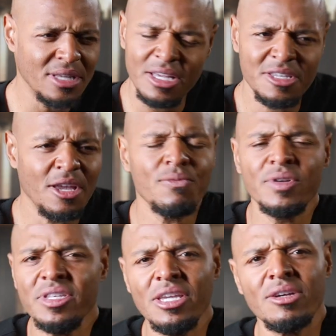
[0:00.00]
that's stuff
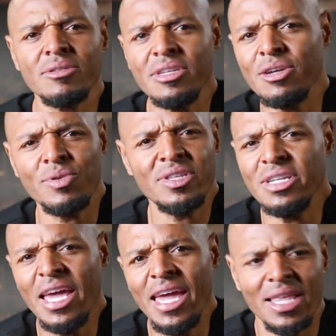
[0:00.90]
we still deal with
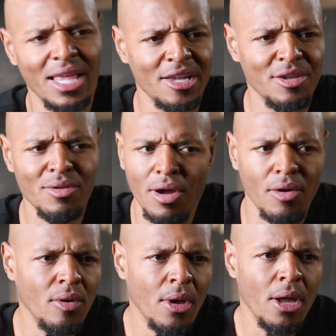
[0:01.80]
today. Like, you know,